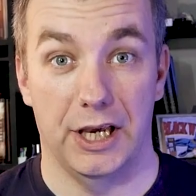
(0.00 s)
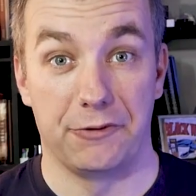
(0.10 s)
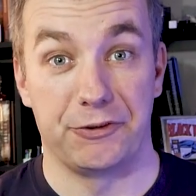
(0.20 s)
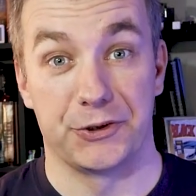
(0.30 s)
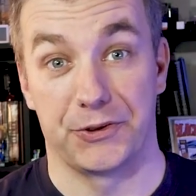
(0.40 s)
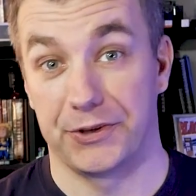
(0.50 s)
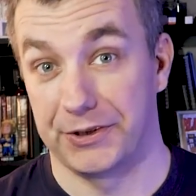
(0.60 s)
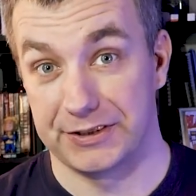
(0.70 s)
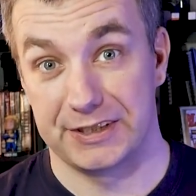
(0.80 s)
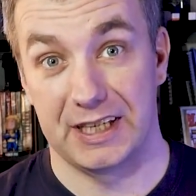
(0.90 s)
If you
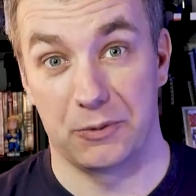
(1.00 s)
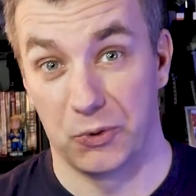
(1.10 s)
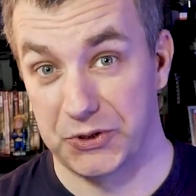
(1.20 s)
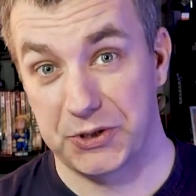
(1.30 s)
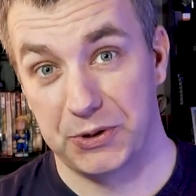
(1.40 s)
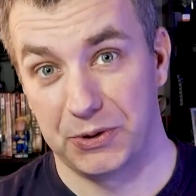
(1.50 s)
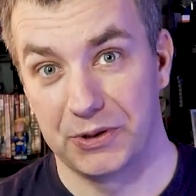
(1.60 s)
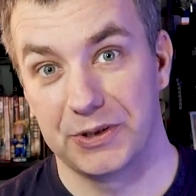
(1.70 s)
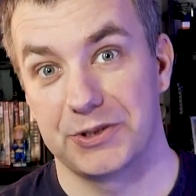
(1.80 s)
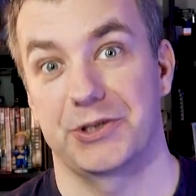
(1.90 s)
thought that was
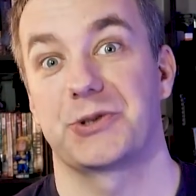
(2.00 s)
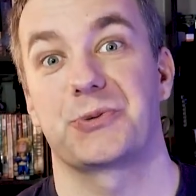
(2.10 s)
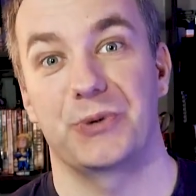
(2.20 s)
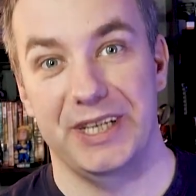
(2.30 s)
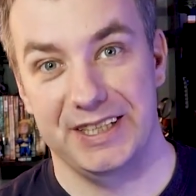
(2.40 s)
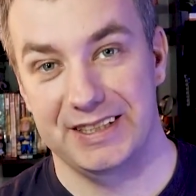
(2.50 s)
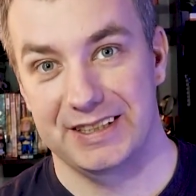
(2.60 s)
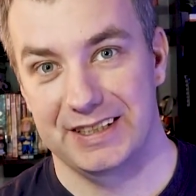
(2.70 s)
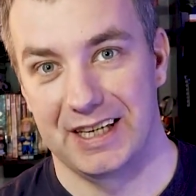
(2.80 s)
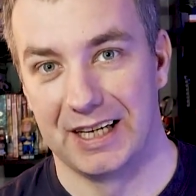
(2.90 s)
cool, just wait
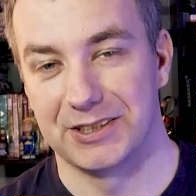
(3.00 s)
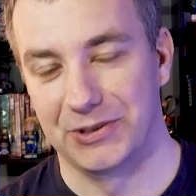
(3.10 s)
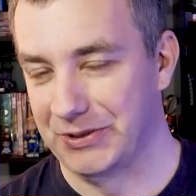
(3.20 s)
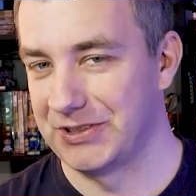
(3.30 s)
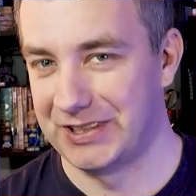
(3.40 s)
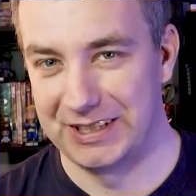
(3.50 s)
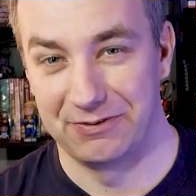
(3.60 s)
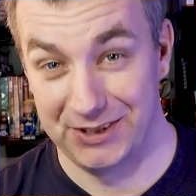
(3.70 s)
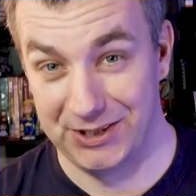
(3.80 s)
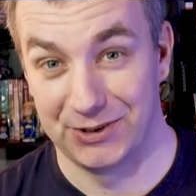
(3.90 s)
until you see the
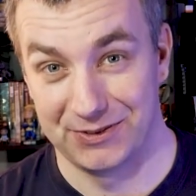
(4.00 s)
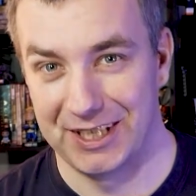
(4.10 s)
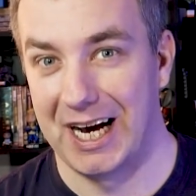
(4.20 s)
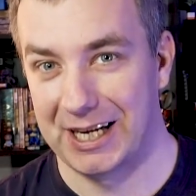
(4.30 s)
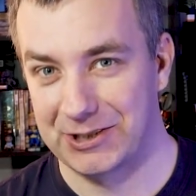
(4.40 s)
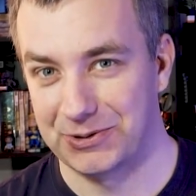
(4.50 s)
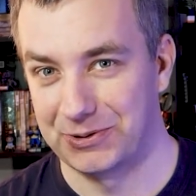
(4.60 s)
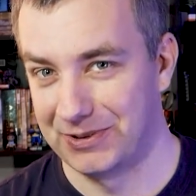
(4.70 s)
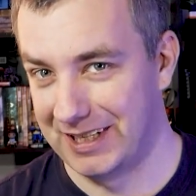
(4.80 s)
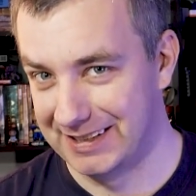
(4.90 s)
video of the
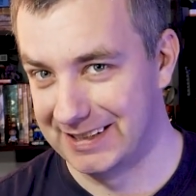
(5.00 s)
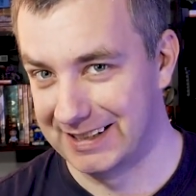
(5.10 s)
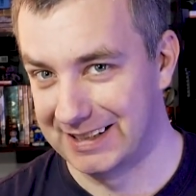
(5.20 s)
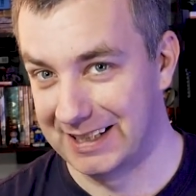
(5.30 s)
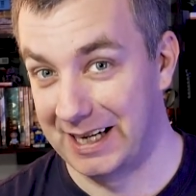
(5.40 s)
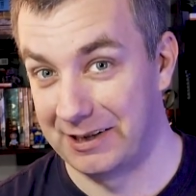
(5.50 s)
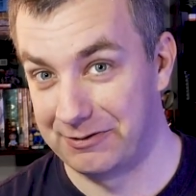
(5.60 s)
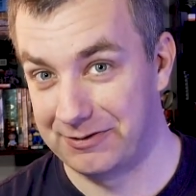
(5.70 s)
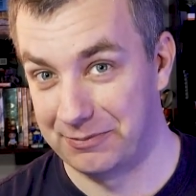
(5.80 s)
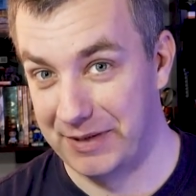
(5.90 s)
actual landing that I've